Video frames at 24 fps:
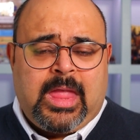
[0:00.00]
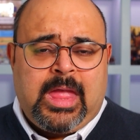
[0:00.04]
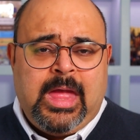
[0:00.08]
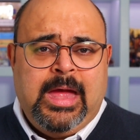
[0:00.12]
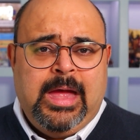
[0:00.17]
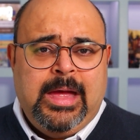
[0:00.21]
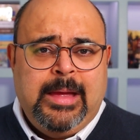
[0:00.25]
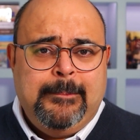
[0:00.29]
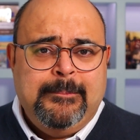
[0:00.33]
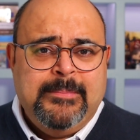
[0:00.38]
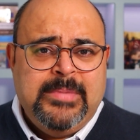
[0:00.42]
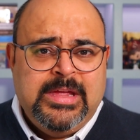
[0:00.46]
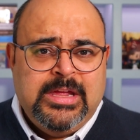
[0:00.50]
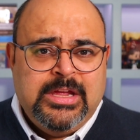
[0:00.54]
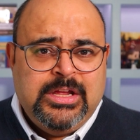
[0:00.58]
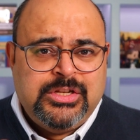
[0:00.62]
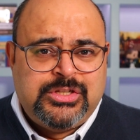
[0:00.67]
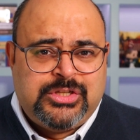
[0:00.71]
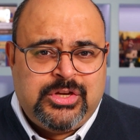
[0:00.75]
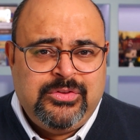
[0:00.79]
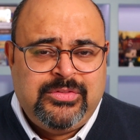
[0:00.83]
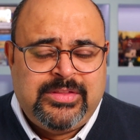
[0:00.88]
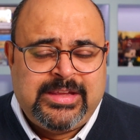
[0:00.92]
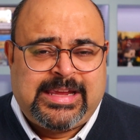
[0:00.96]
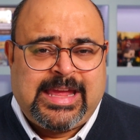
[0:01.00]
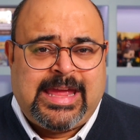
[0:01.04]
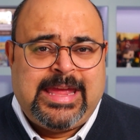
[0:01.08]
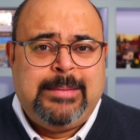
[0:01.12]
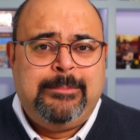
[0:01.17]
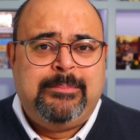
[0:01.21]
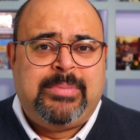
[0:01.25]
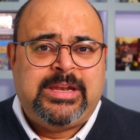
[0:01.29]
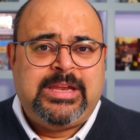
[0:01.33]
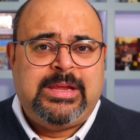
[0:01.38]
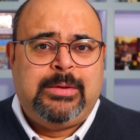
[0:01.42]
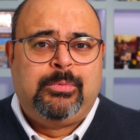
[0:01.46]
to the
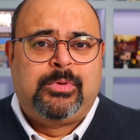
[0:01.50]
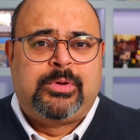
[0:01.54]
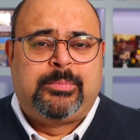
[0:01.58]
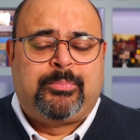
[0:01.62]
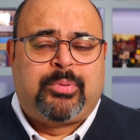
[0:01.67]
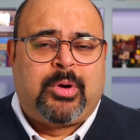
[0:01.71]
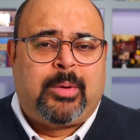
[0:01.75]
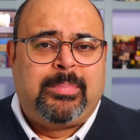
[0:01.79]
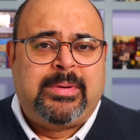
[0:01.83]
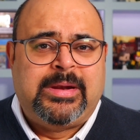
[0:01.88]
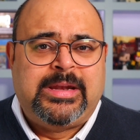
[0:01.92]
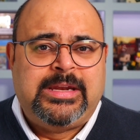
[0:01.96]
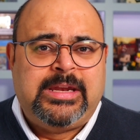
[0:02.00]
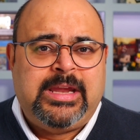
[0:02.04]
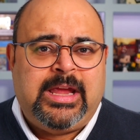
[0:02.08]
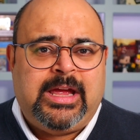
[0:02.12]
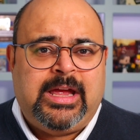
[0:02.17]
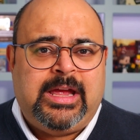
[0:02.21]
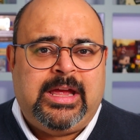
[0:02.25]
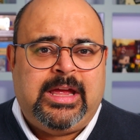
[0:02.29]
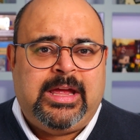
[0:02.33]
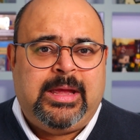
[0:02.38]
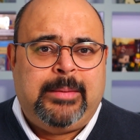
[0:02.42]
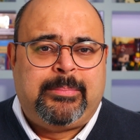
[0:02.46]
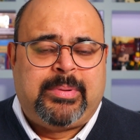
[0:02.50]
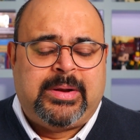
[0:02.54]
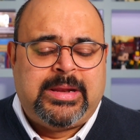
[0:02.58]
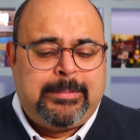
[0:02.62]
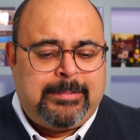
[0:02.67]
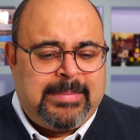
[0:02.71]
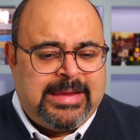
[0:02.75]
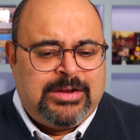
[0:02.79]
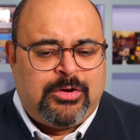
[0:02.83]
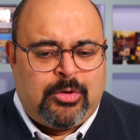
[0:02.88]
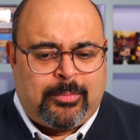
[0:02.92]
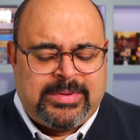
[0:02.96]
game, but it would probably, but it
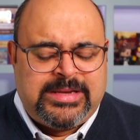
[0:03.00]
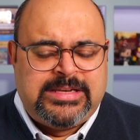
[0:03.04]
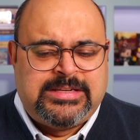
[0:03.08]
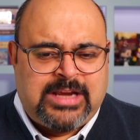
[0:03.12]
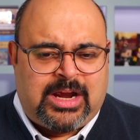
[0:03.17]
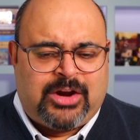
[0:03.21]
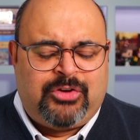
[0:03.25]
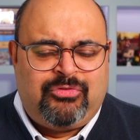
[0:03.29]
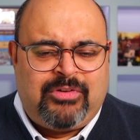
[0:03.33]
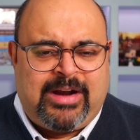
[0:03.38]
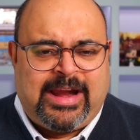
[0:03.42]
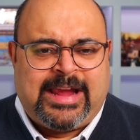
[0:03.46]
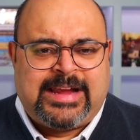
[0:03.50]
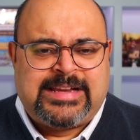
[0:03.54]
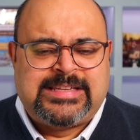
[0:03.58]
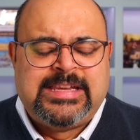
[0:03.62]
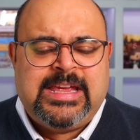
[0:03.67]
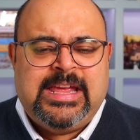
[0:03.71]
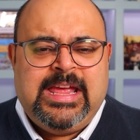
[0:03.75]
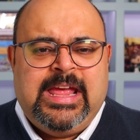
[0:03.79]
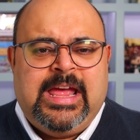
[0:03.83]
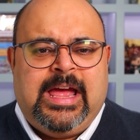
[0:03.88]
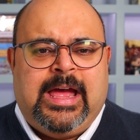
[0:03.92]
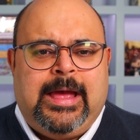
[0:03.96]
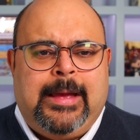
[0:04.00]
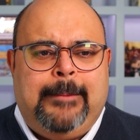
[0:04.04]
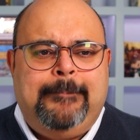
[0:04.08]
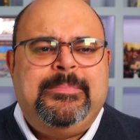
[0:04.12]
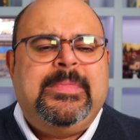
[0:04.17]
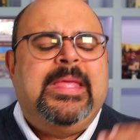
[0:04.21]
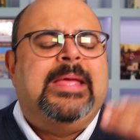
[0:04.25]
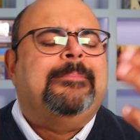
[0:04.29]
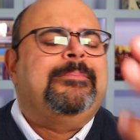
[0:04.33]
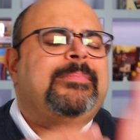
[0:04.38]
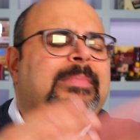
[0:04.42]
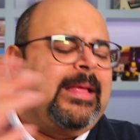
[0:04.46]
may not be direct.
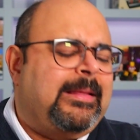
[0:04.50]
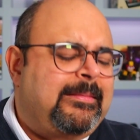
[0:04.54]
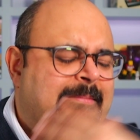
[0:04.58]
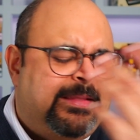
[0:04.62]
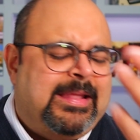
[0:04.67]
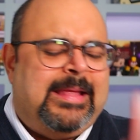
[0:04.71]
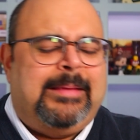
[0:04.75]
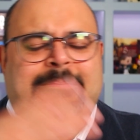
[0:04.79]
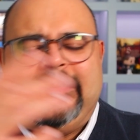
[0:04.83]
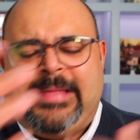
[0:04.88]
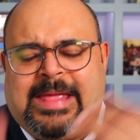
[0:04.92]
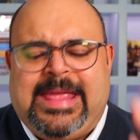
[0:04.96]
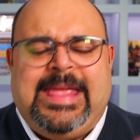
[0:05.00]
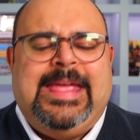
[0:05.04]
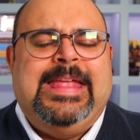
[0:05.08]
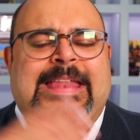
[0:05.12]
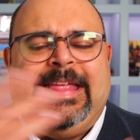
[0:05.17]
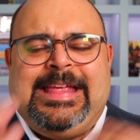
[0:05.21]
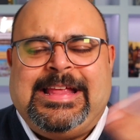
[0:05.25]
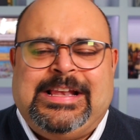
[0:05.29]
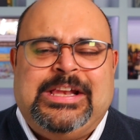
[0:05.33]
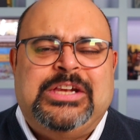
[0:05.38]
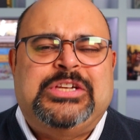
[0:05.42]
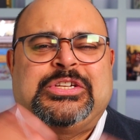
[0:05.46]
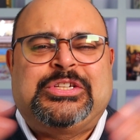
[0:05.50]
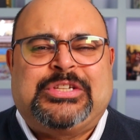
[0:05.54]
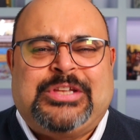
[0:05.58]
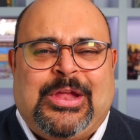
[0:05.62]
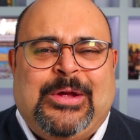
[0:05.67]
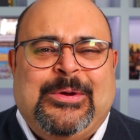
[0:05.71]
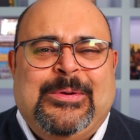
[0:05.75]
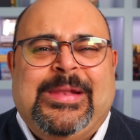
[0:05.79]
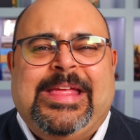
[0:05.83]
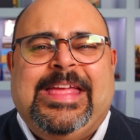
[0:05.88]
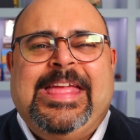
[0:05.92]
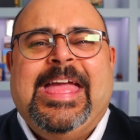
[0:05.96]
In English,
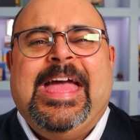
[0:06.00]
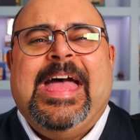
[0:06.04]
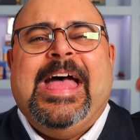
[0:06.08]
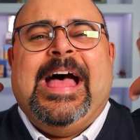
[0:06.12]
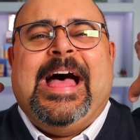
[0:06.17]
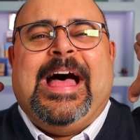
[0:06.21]
slowly.